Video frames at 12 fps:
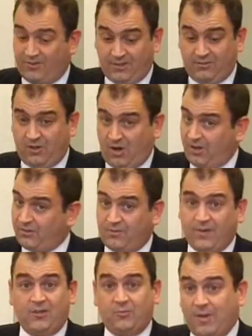that on its
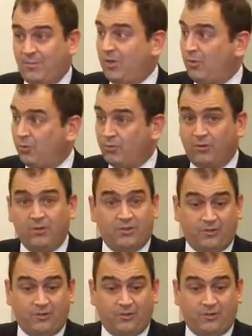face may be neutral,